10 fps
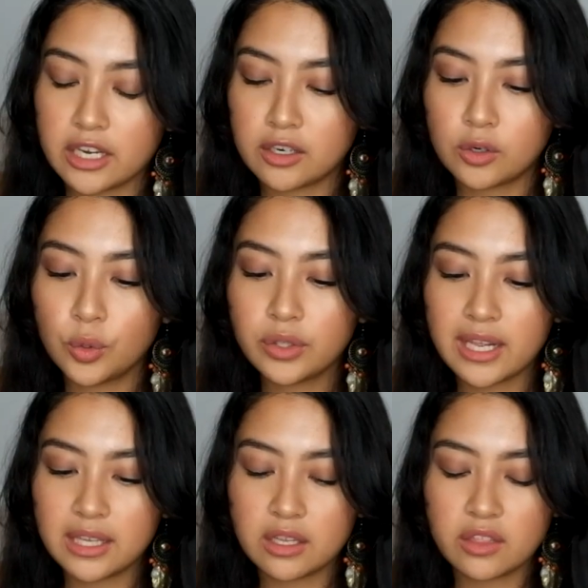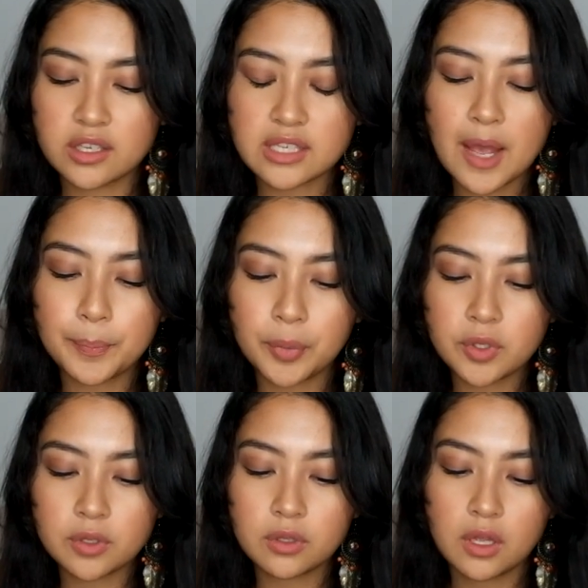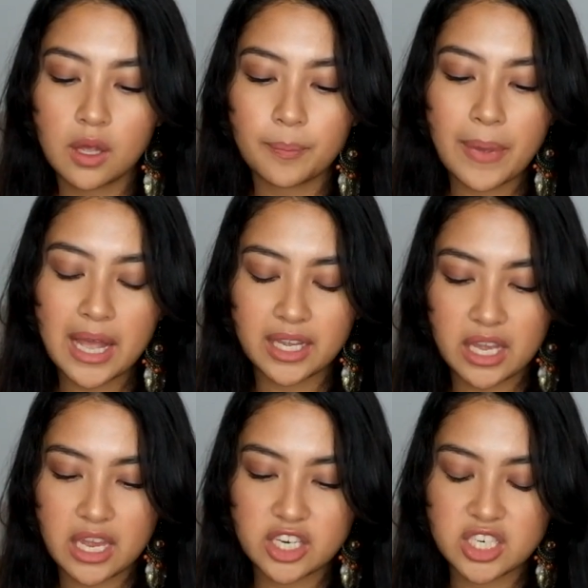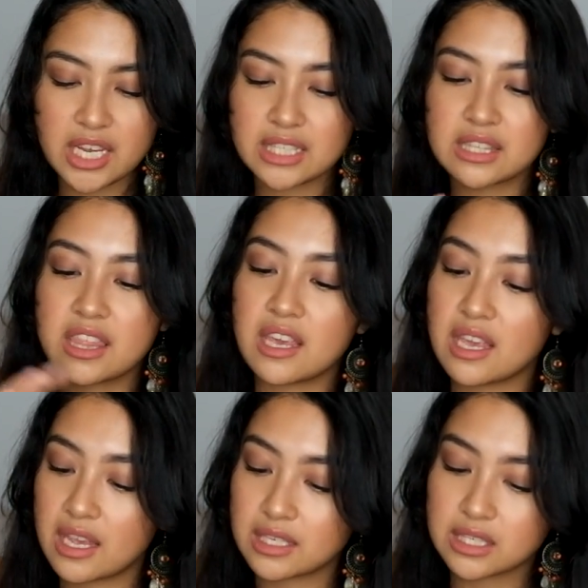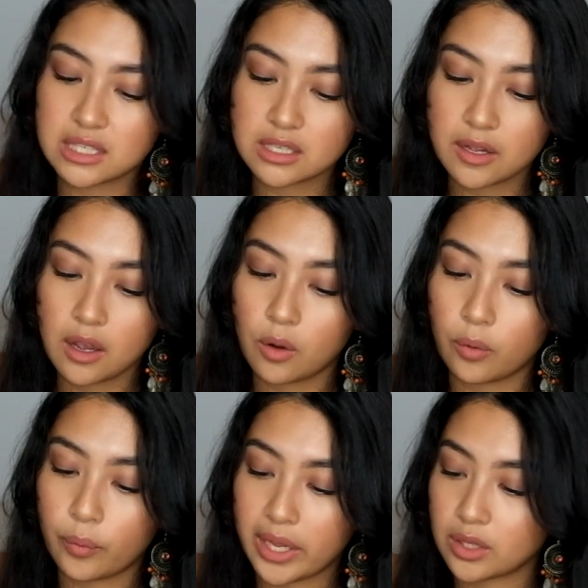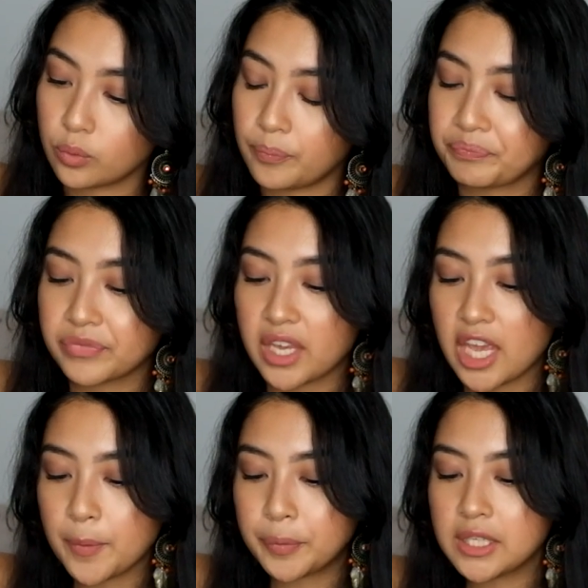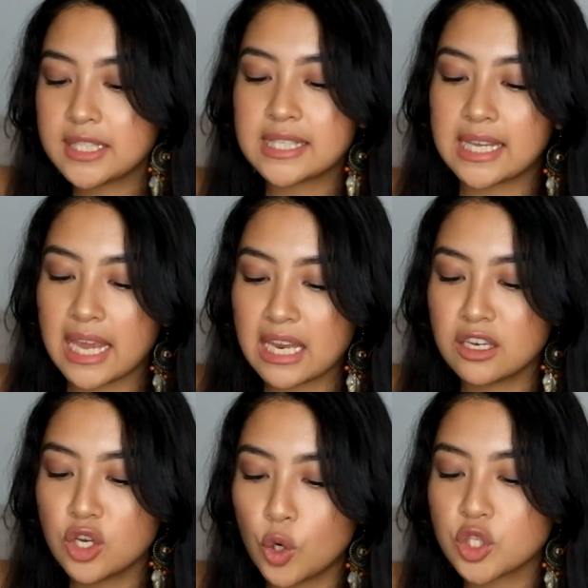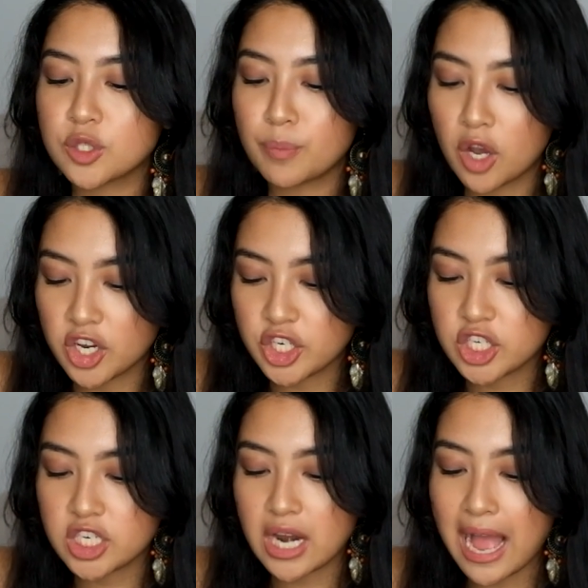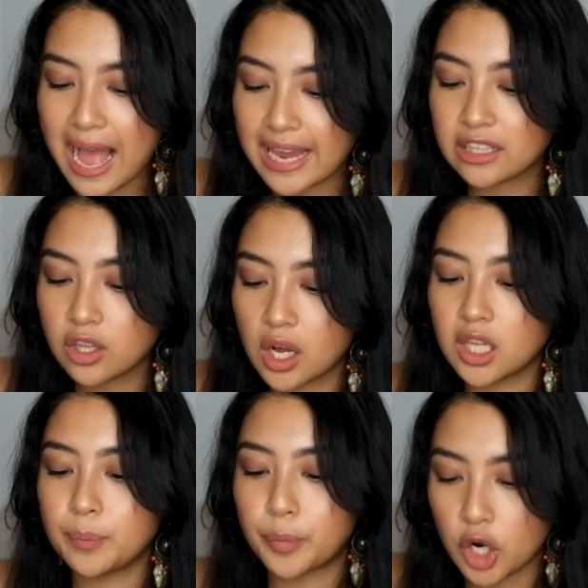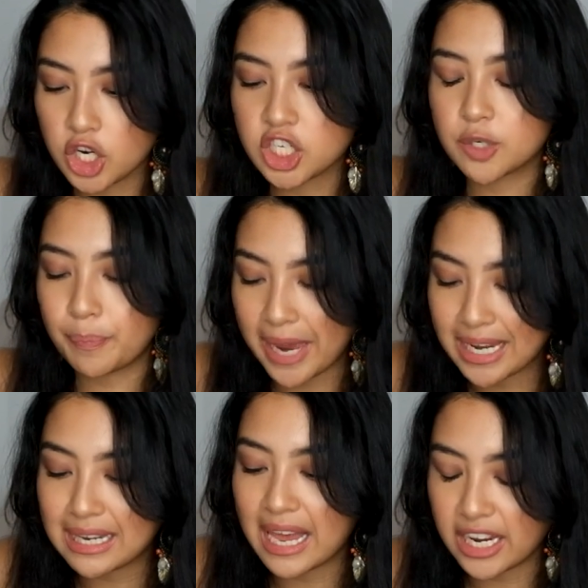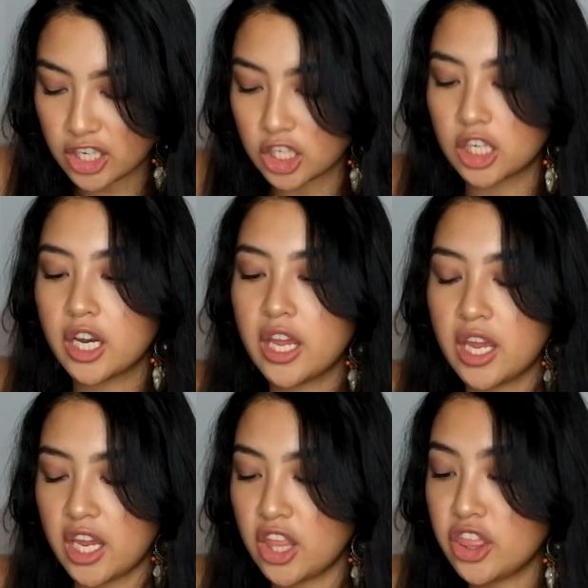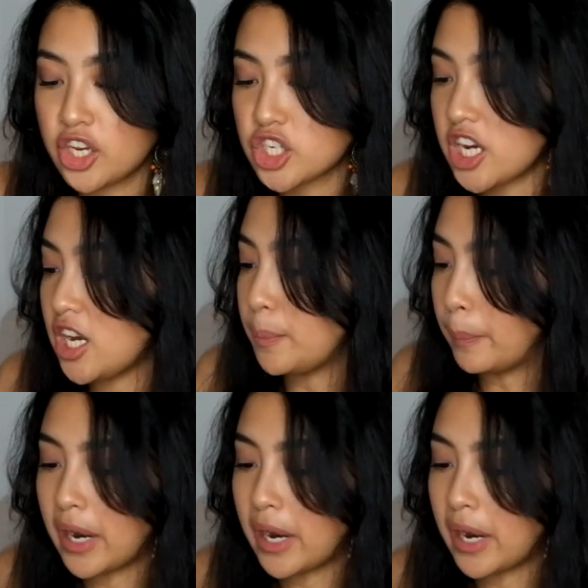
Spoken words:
Included in the sample package is this, wait, Aprilskin No Smudge Eye Doll Brush Pen Liner in the shade